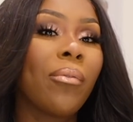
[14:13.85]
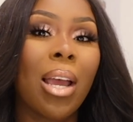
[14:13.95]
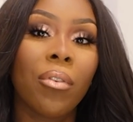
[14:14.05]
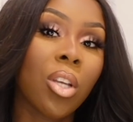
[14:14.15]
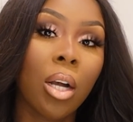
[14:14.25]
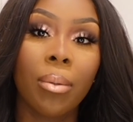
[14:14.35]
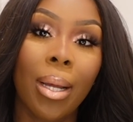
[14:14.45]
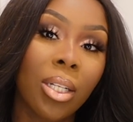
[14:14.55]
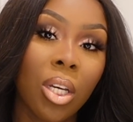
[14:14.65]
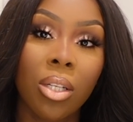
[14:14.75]
never talked
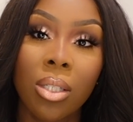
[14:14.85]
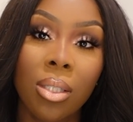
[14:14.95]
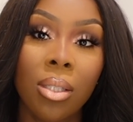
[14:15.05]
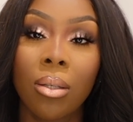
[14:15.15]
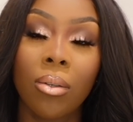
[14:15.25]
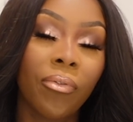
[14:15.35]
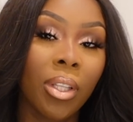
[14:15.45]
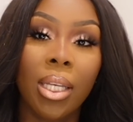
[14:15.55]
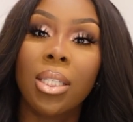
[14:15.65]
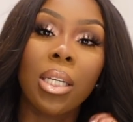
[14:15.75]
about each other's
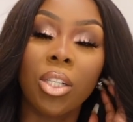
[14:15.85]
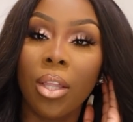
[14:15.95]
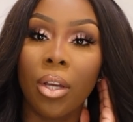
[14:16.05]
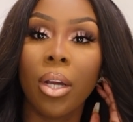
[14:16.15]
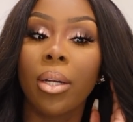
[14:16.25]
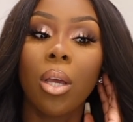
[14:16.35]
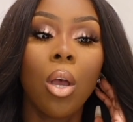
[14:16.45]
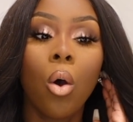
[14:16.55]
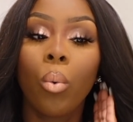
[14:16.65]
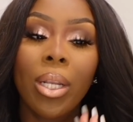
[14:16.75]
feelings to each other, and
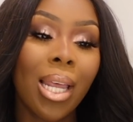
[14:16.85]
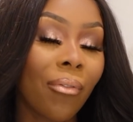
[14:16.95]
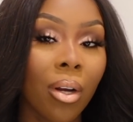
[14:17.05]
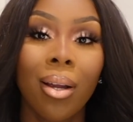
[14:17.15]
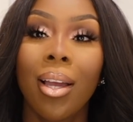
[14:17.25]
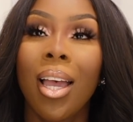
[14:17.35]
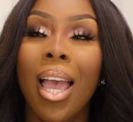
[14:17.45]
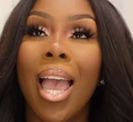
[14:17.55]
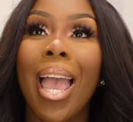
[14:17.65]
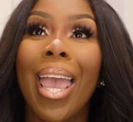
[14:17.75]

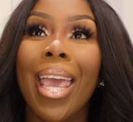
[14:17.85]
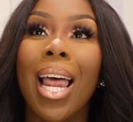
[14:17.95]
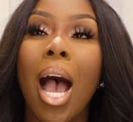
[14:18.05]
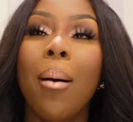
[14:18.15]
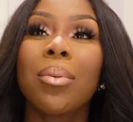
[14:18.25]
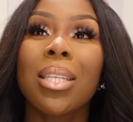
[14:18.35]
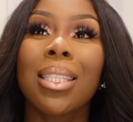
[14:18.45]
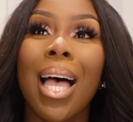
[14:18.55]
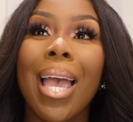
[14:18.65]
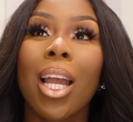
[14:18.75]
I'm just
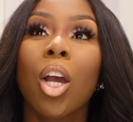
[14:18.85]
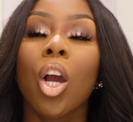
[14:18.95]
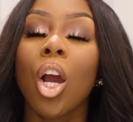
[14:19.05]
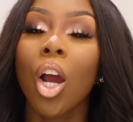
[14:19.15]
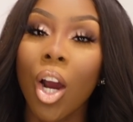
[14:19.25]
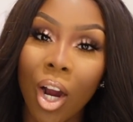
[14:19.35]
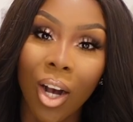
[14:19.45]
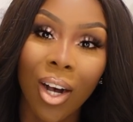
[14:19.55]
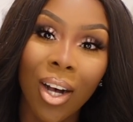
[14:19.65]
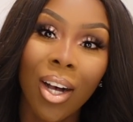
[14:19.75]
like,
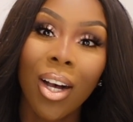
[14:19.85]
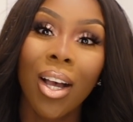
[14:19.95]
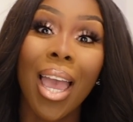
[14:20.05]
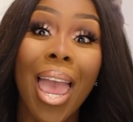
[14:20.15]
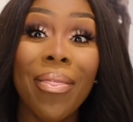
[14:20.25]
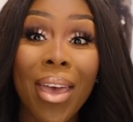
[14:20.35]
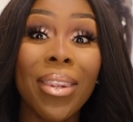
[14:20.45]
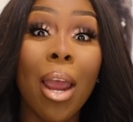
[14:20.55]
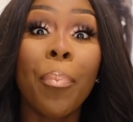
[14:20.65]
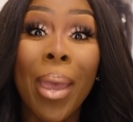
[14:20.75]
girl. And then
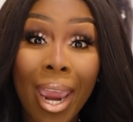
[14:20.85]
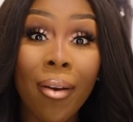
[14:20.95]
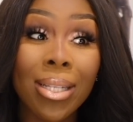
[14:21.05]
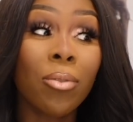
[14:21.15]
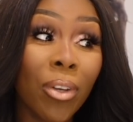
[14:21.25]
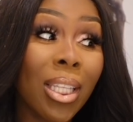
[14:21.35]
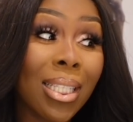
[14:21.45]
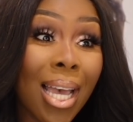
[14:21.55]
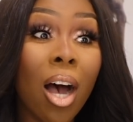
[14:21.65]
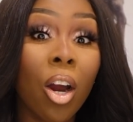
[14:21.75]
their parents
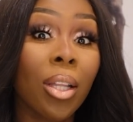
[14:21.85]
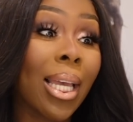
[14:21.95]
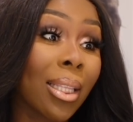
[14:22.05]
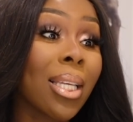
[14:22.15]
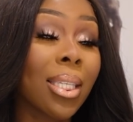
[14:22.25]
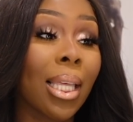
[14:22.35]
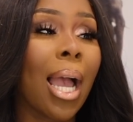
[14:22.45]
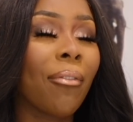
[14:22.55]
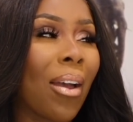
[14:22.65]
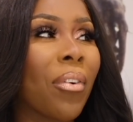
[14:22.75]
really tell her, like, listen, like,
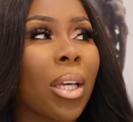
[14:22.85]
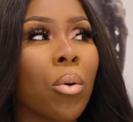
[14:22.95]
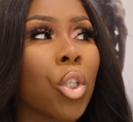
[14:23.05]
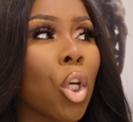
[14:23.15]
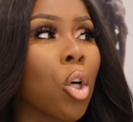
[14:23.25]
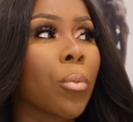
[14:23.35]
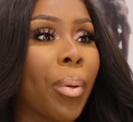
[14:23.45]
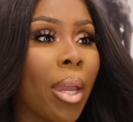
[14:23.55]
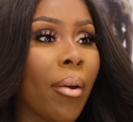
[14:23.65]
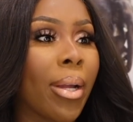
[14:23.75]
I feel like it was Joe's
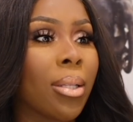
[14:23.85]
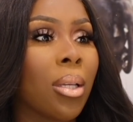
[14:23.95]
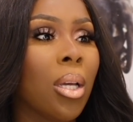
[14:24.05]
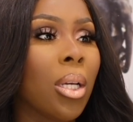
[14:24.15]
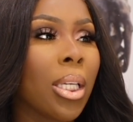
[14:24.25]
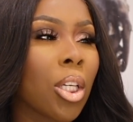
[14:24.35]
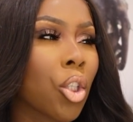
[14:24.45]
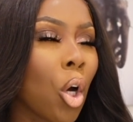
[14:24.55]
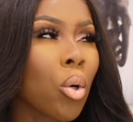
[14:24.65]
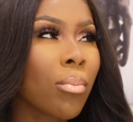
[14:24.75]
parent, either
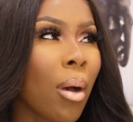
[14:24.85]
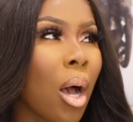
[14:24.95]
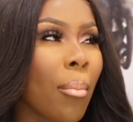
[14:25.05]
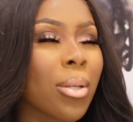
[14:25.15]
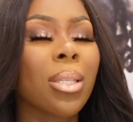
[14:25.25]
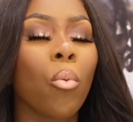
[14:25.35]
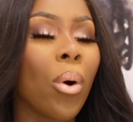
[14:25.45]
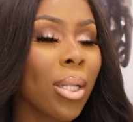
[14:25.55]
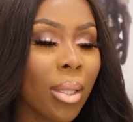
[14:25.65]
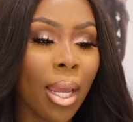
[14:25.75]
Joe's mom or
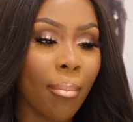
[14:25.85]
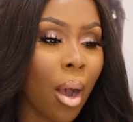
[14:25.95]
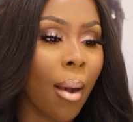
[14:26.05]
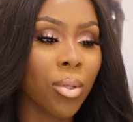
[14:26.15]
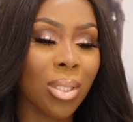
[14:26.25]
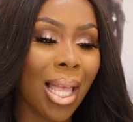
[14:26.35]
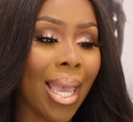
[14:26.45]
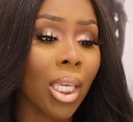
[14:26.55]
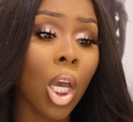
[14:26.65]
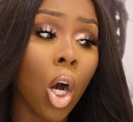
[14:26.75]
one of their moms was
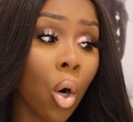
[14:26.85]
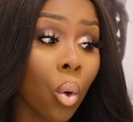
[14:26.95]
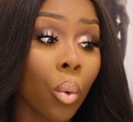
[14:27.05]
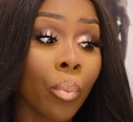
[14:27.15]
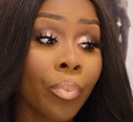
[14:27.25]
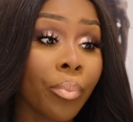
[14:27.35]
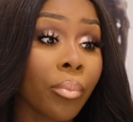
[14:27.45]
like, yo,